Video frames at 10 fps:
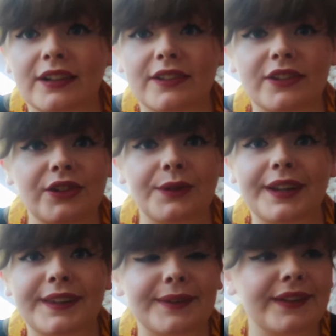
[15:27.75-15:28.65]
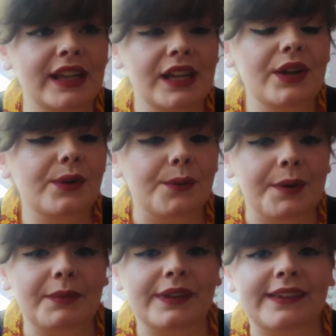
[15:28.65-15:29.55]
because you know, it is
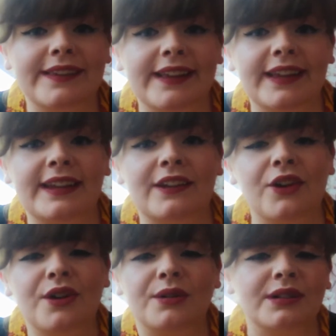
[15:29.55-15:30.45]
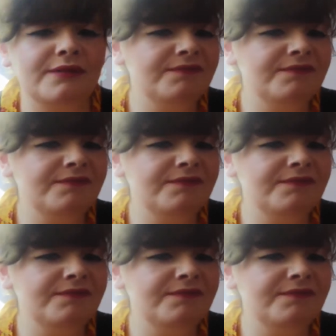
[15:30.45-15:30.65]
women saying, oh,